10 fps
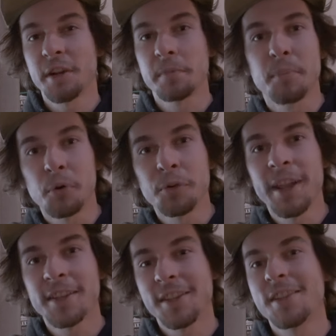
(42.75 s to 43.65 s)
their bold
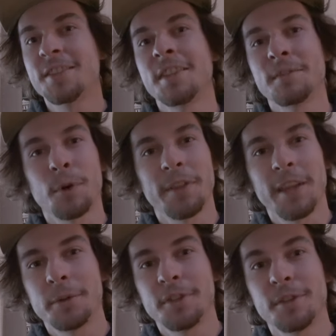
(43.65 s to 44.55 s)
ideas of what
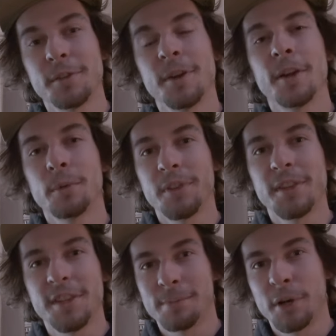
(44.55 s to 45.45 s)
they would do with
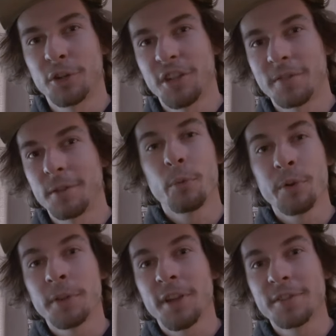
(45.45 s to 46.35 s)
a Demo shovel.
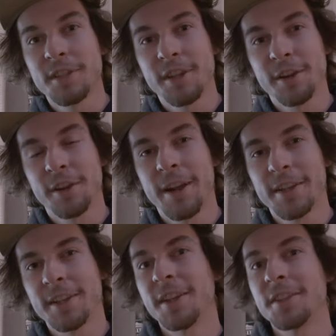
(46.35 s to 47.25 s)
We would love to hear your
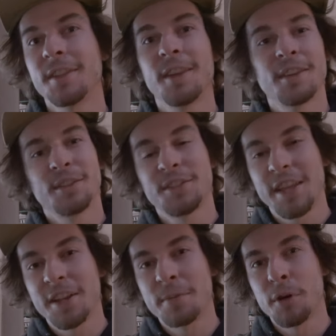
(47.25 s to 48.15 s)
ideas, so
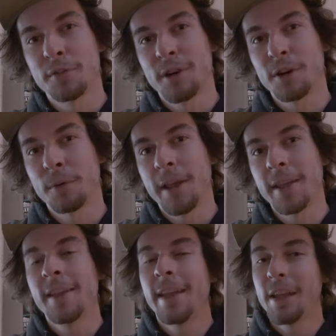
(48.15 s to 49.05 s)
send them over our
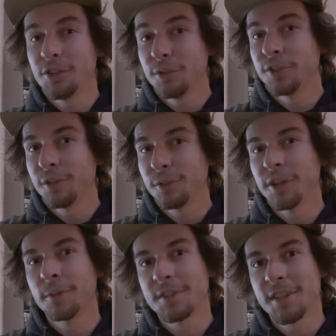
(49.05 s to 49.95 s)
way, and you too
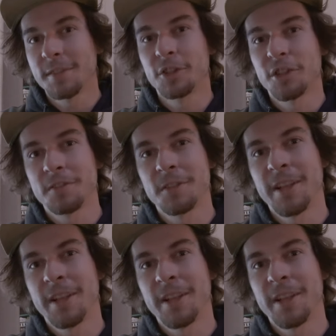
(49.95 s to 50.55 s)
could receive a shovel